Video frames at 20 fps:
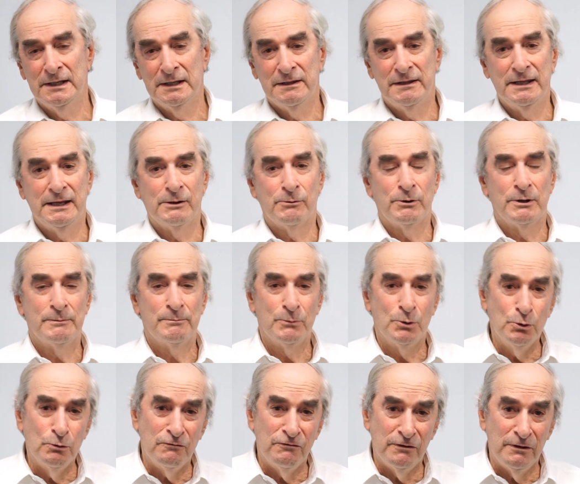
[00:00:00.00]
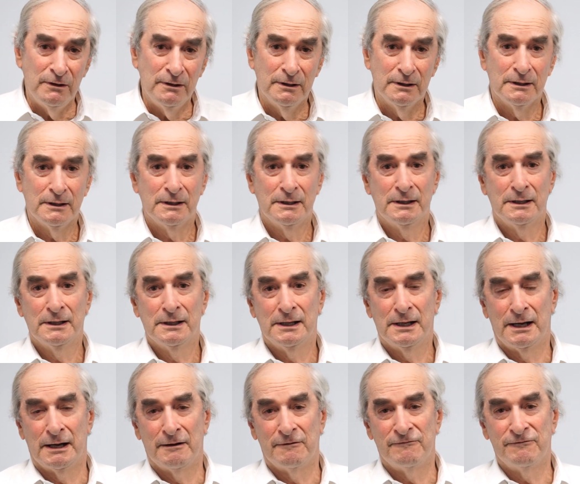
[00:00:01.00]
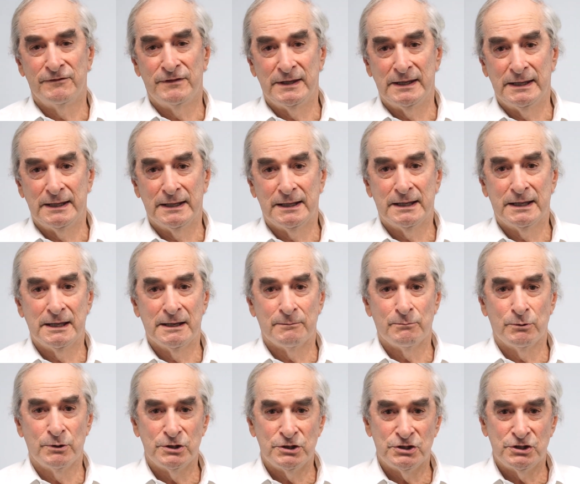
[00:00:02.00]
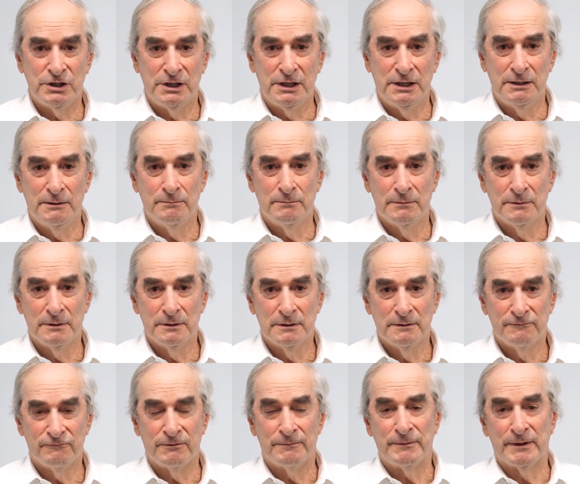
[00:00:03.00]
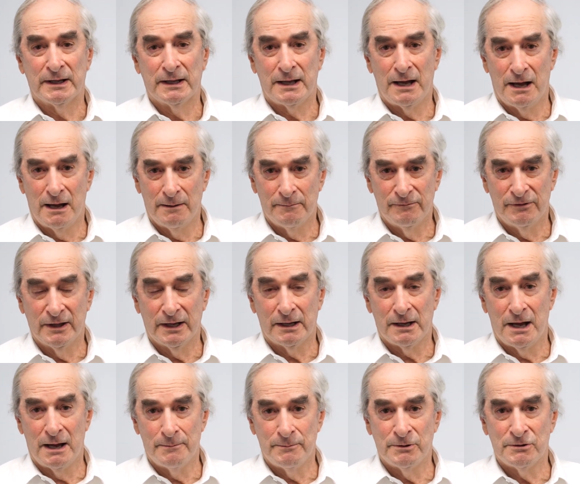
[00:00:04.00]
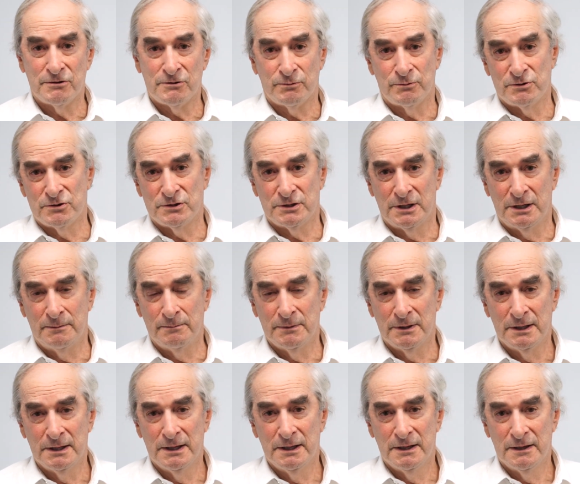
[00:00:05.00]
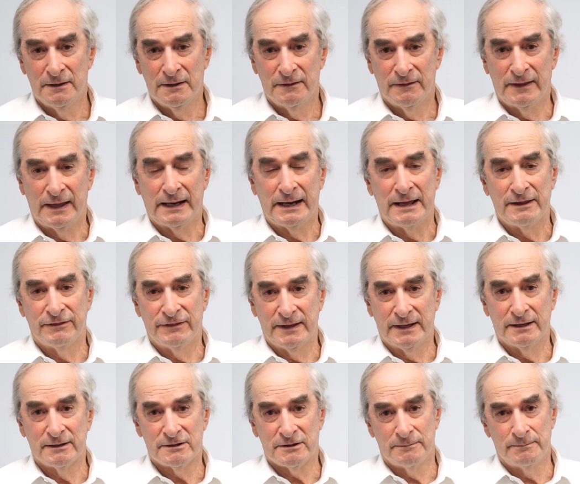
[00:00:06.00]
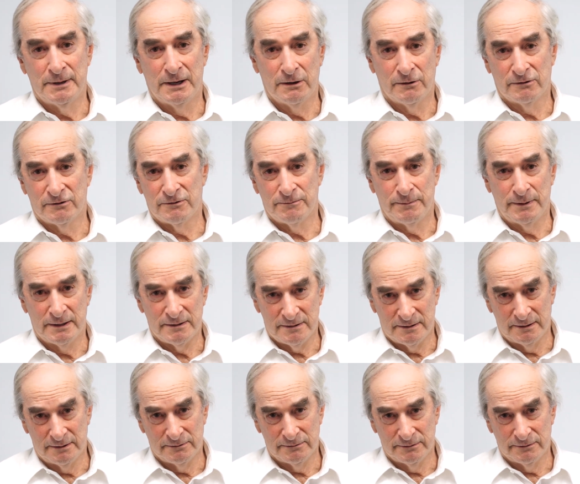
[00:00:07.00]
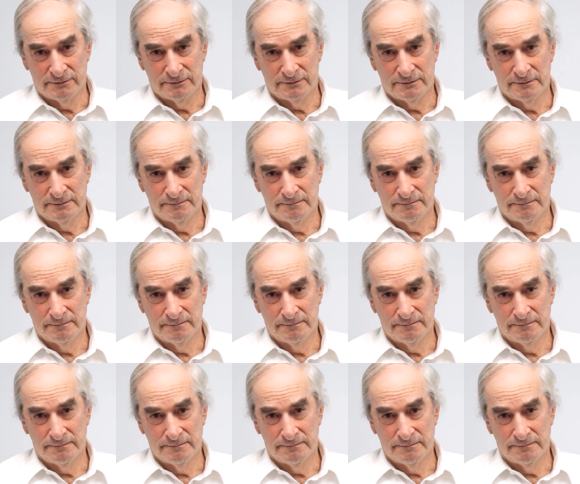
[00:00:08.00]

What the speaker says: the removal of the Kim regime from the communist regime, that I think is America's best interest.